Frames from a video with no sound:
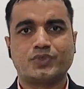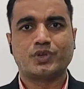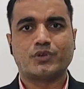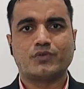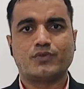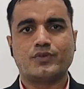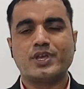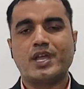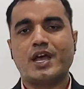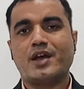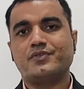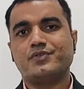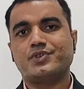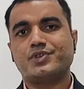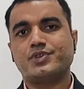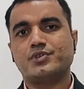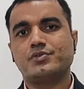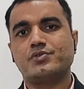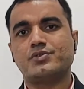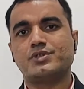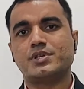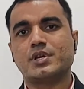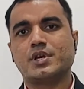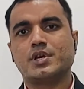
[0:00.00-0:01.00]
we have to
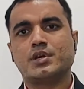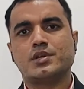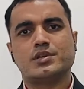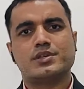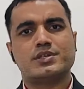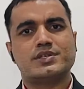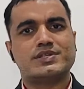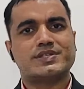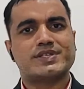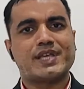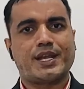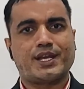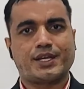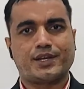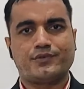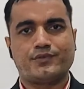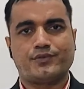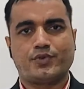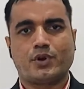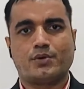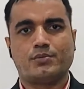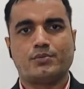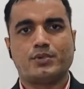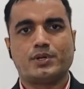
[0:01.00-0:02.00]
use second
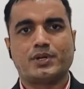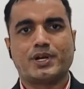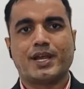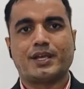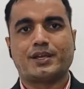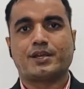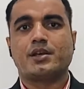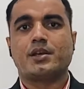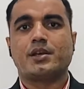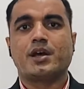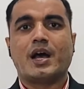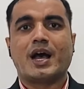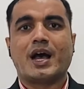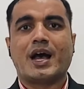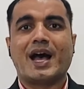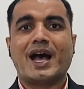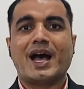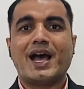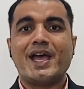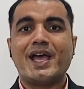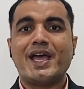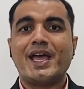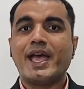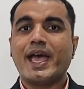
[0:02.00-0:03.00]
form, like
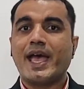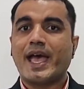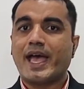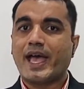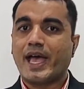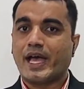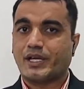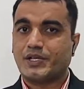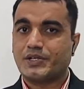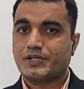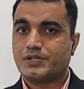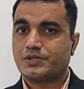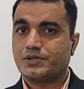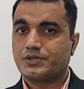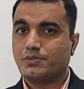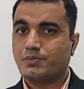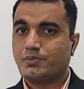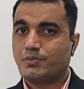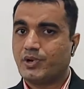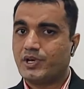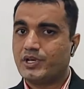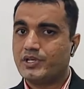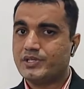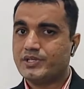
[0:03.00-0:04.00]
I action
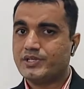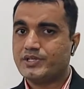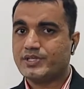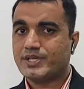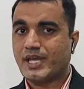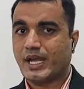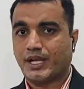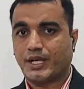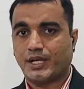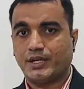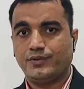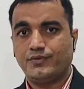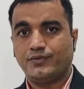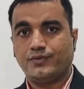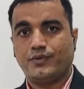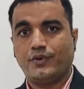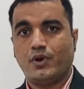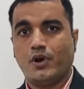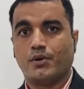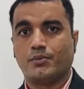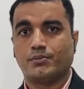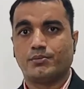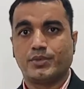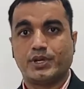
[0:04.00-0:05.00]
plus second
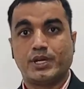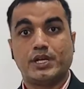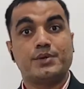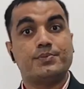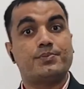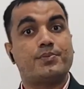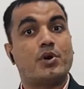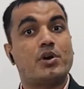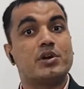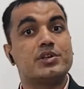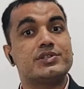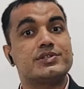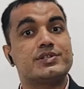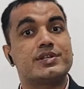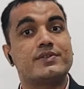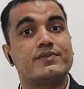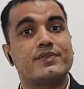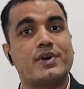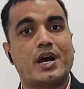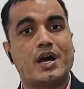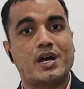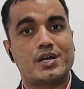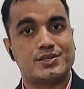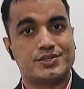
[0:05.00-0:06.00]
form in positive
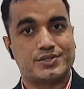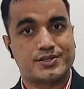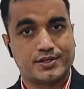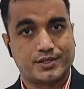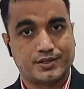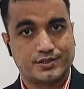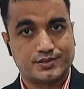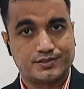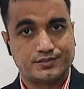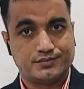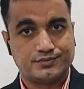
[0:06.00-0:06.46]
answer.